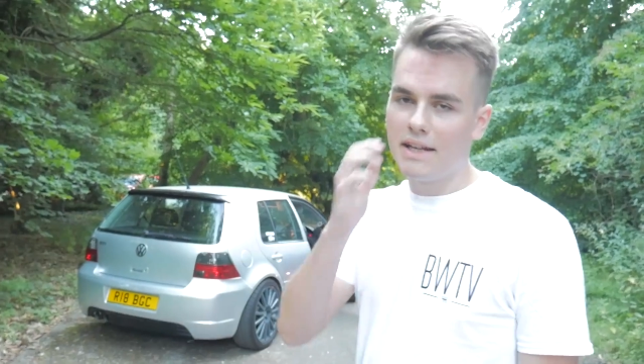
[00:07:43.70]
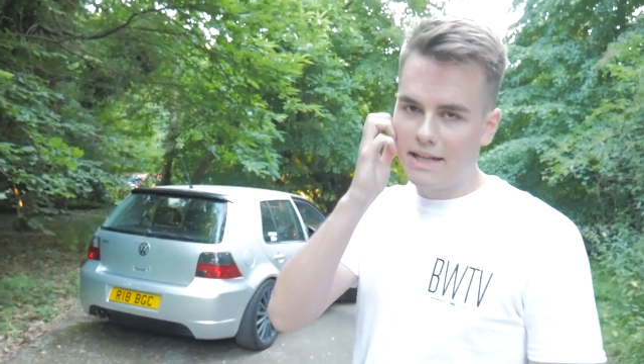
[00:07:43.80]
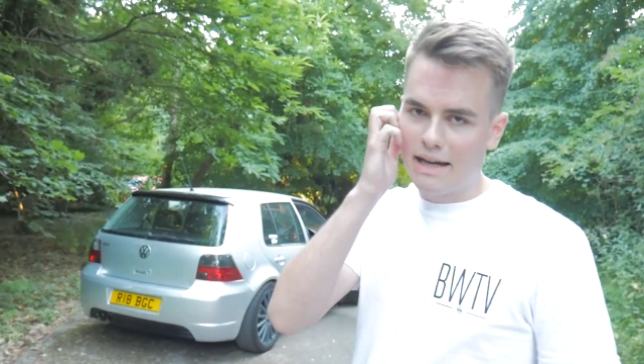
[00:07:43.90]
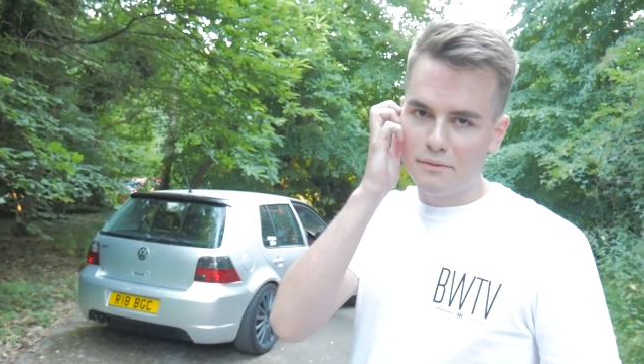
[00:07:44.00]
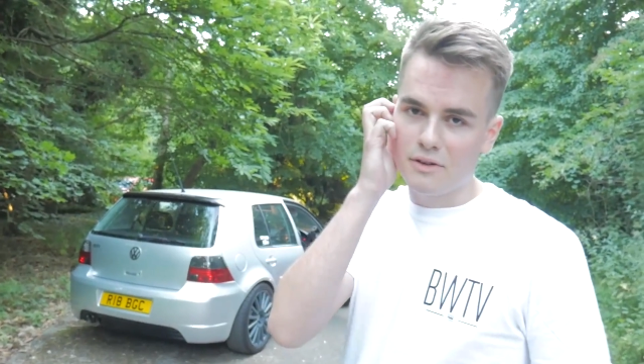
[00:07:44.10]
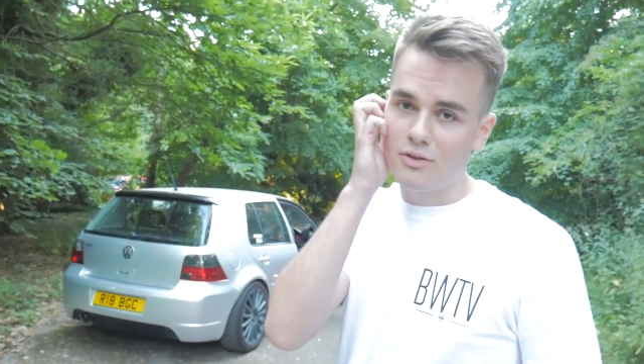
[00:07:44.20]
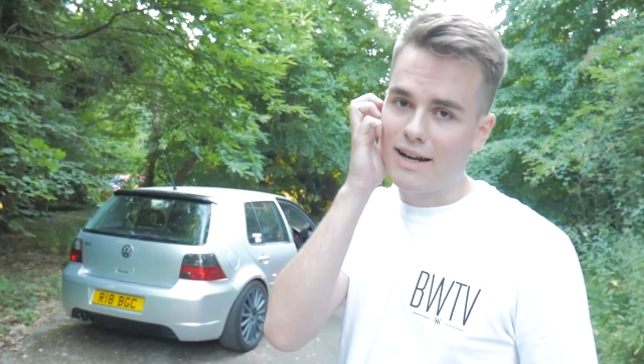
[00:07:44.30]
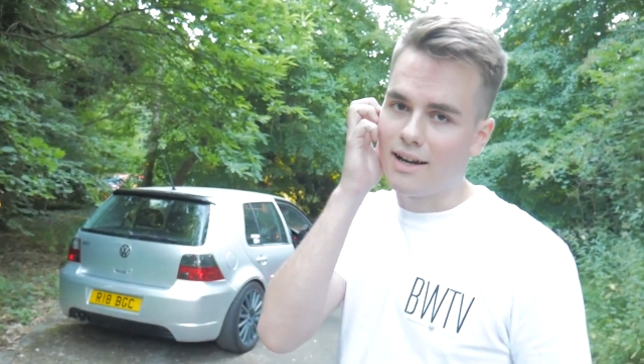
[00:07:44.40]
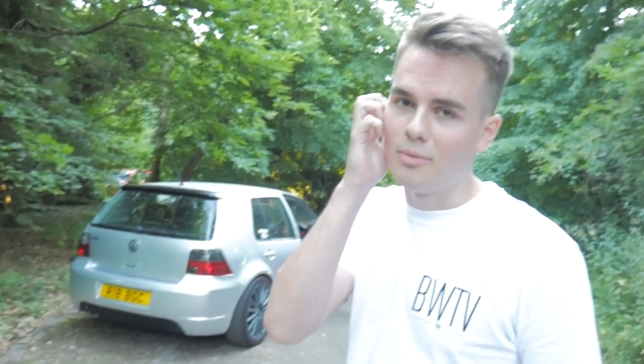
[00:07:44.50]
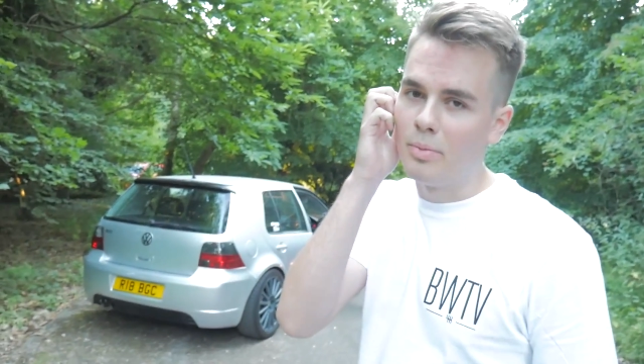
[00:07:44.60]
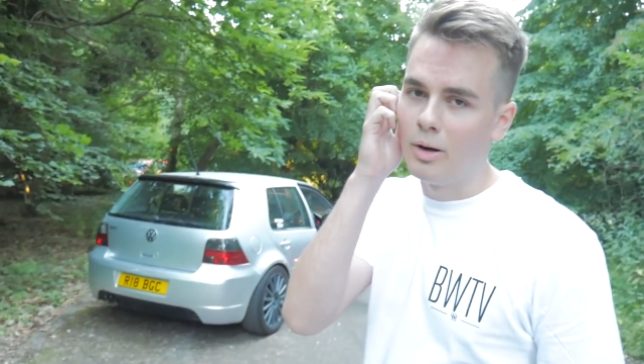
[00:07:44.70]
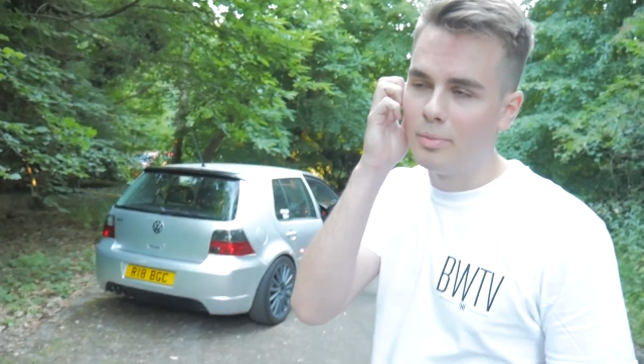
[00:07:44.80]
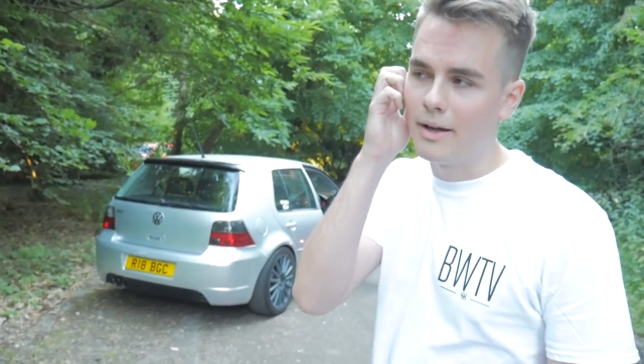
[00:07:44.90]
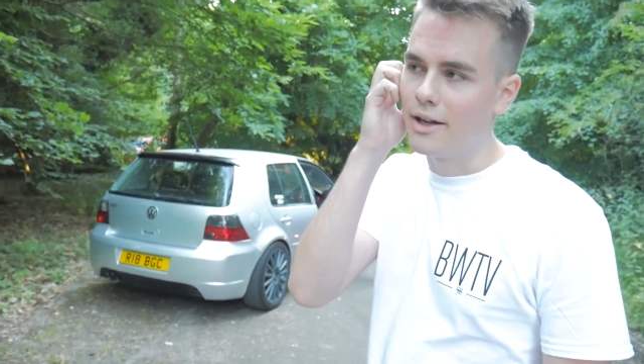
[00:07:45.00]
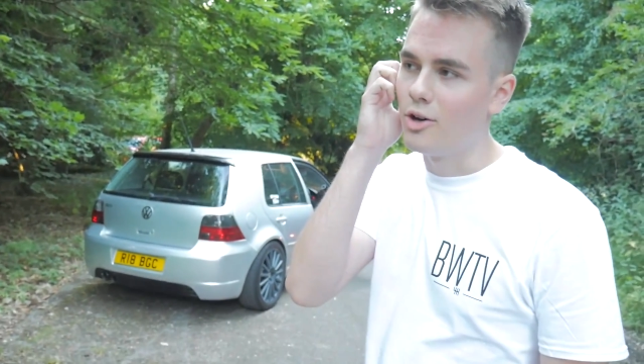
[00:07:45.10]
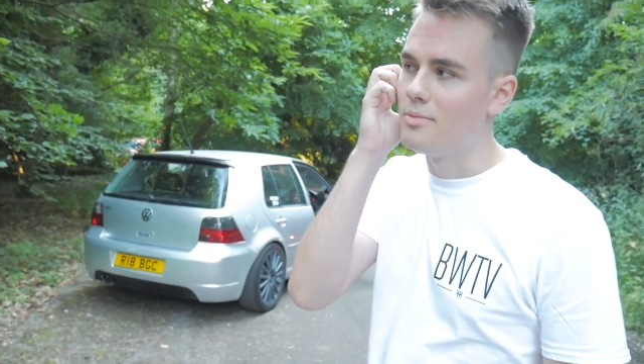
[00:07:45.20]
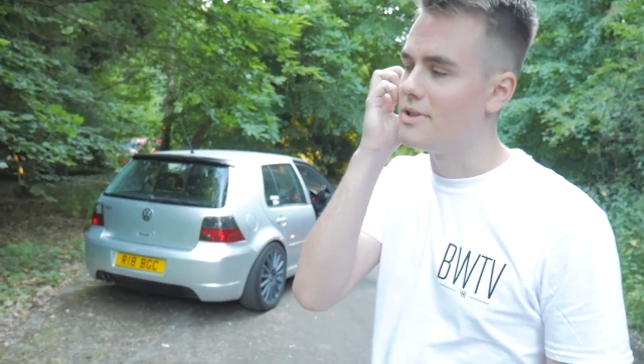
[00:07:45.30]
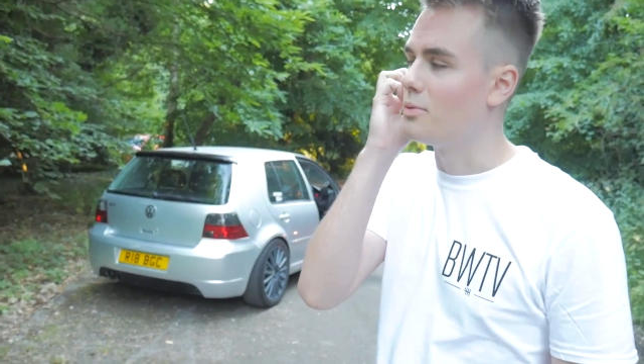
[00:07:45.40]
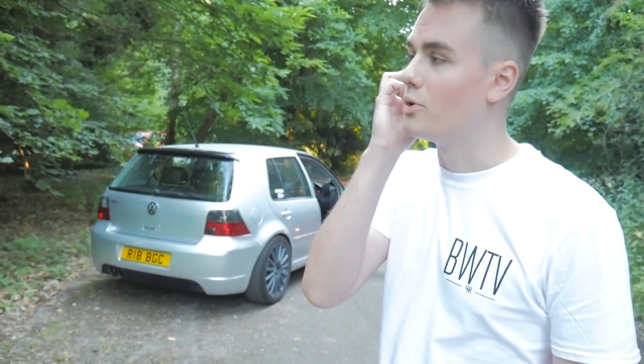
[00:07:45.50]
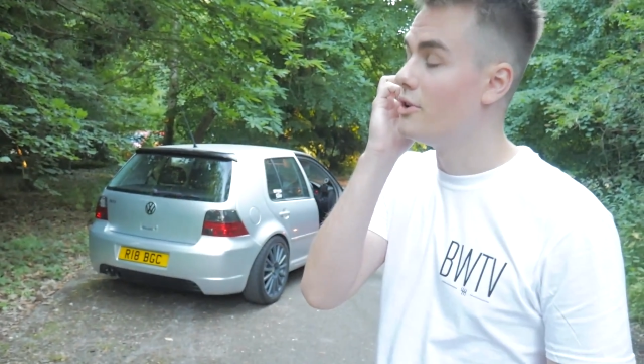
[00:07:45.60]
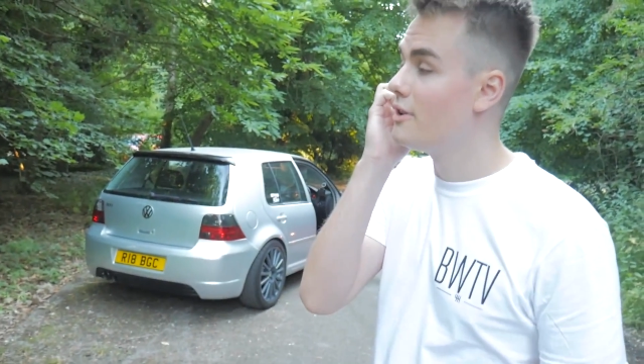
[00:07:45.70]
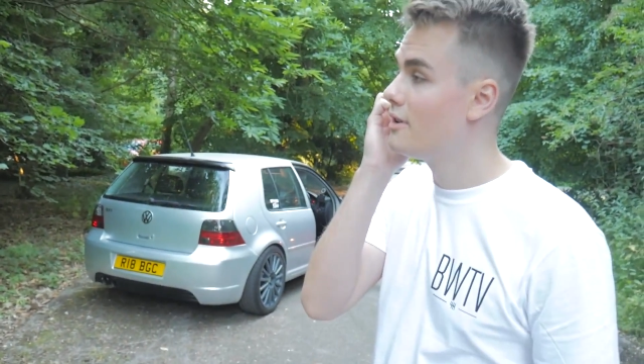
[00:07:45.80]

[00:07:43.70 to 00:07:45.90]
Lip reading: didn't have the crackle and pop I hoped it would